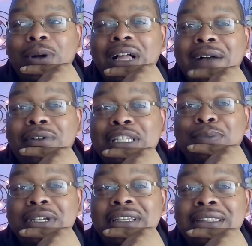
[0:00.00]
well have all these
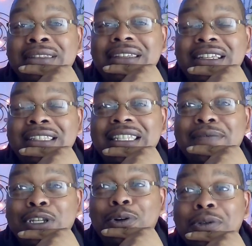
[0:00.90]

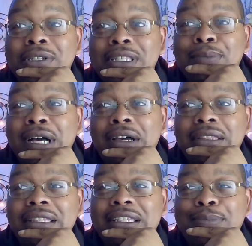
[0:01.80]
preconceived notions
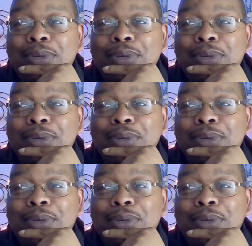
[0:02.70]
about this